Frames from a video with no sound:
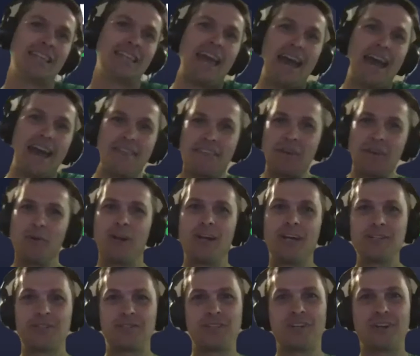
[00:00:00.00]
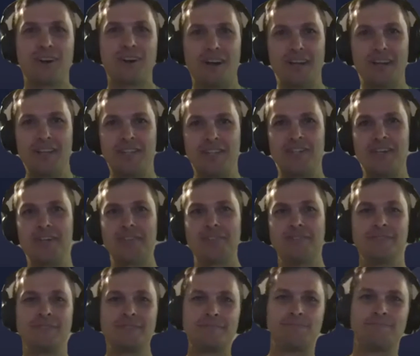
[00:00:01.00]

and Kathy, what else should our audience know?